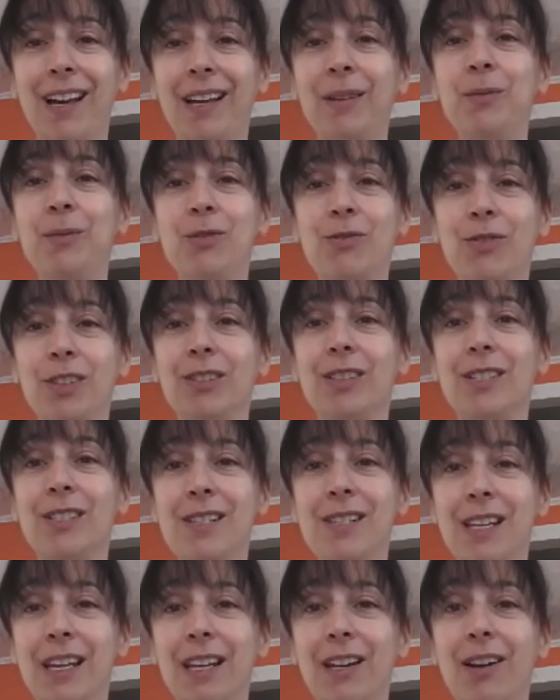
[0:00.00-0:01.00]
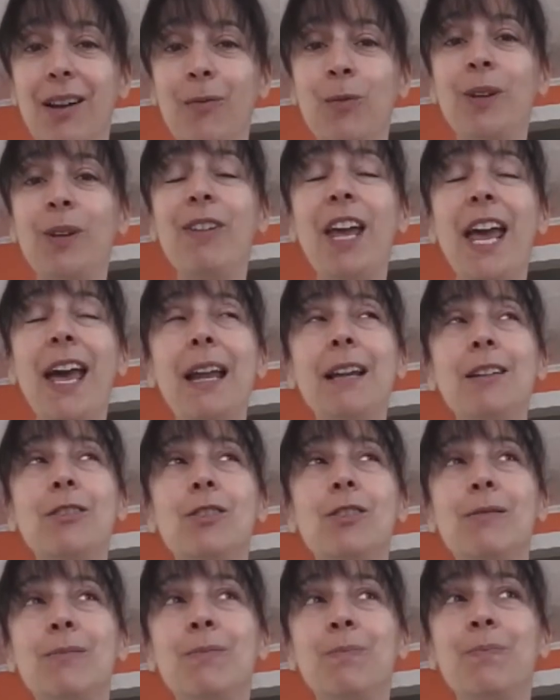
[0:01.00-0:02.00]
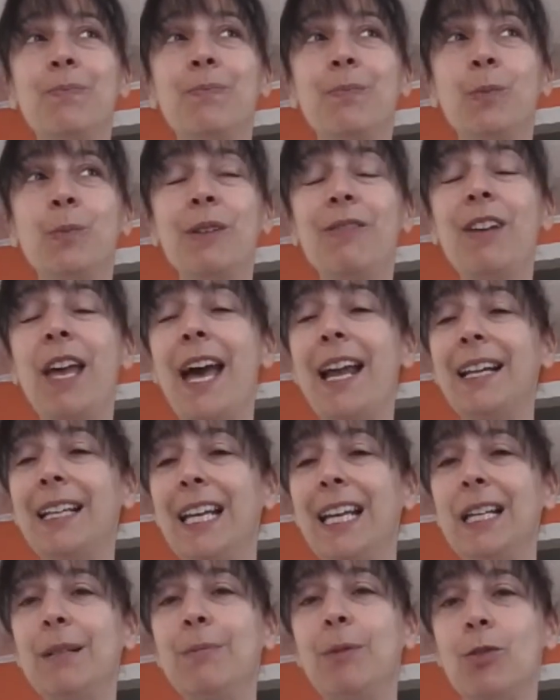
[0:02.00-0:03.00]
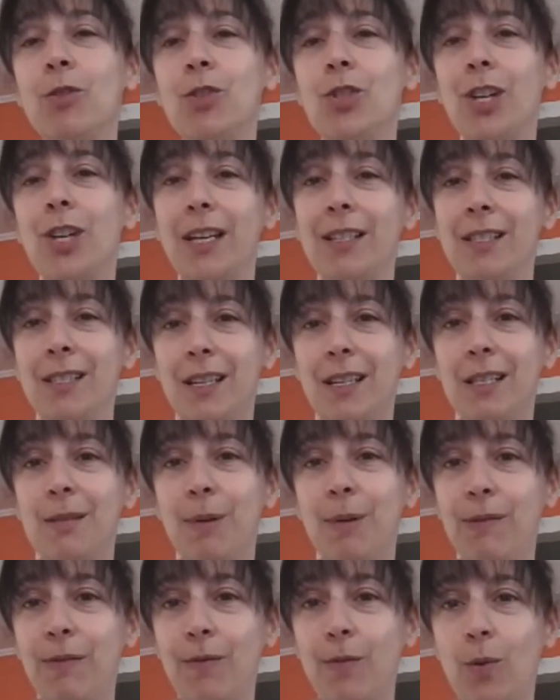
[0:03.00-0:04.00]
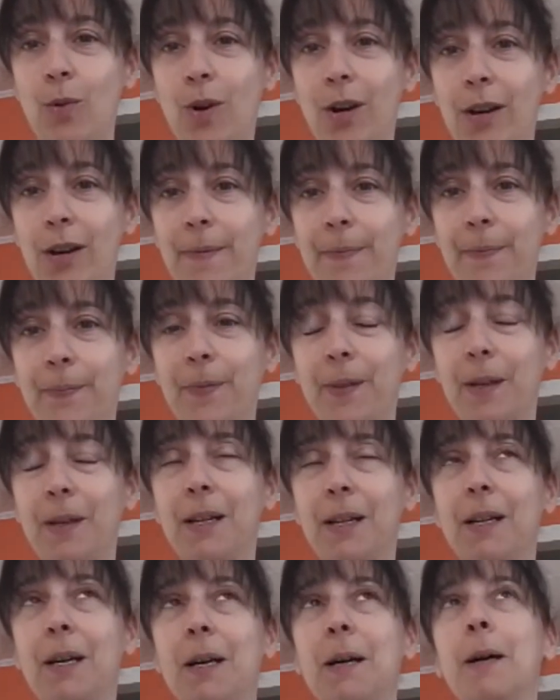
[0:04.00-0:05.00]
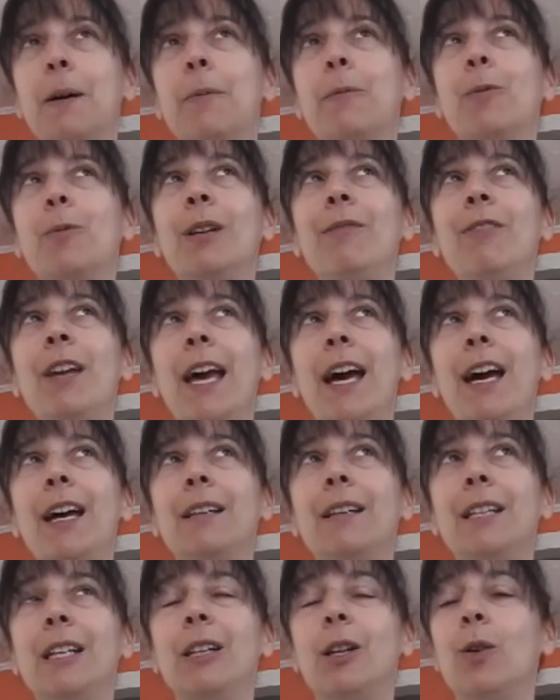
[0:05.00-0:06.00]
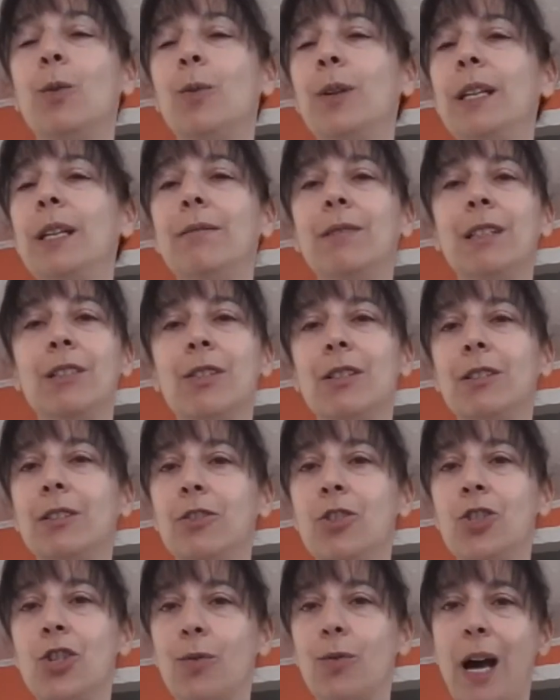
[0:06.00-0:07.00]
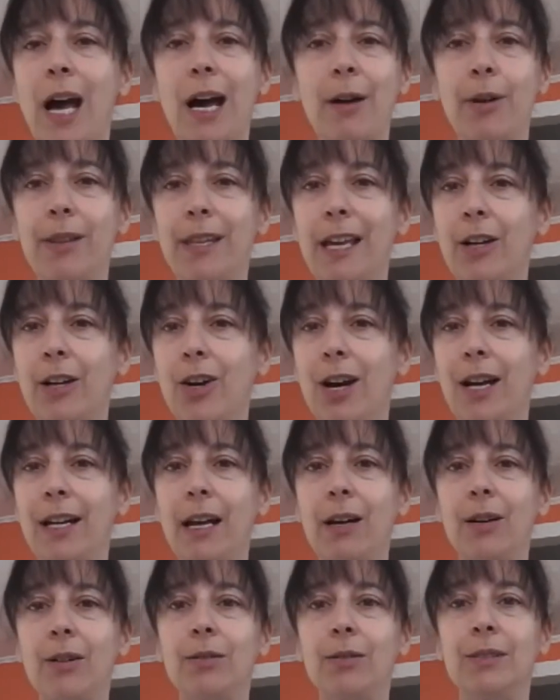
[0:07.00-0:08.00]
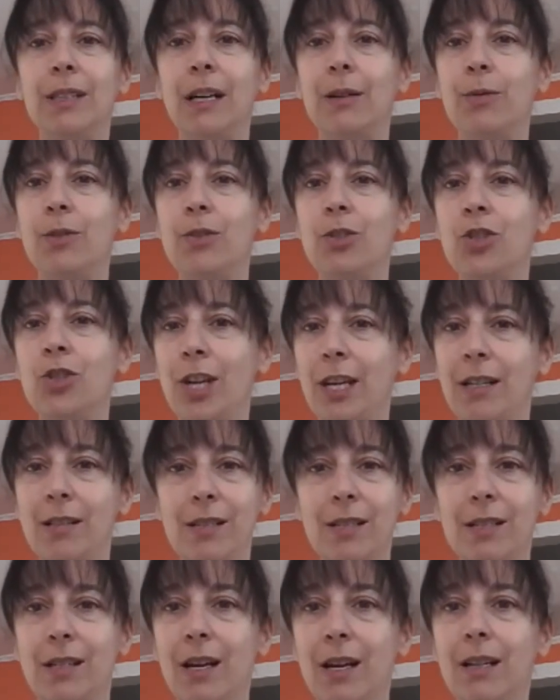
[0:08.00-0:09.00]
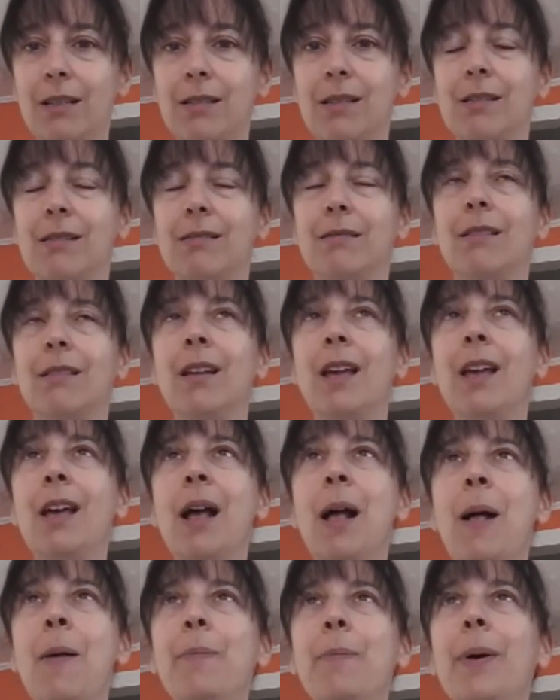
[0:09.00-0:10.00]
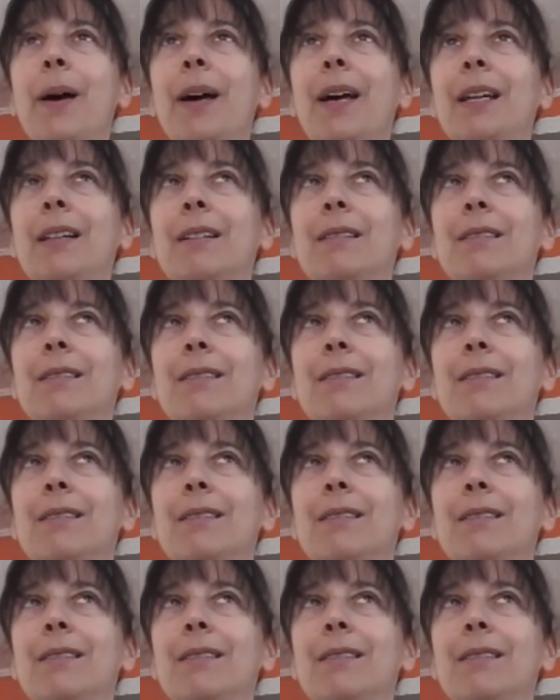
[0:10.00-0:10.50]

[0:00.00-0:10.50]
I was really scared. We've had animals chase us before. We've had, there's a little Chihuahua that got out that was chasing us, but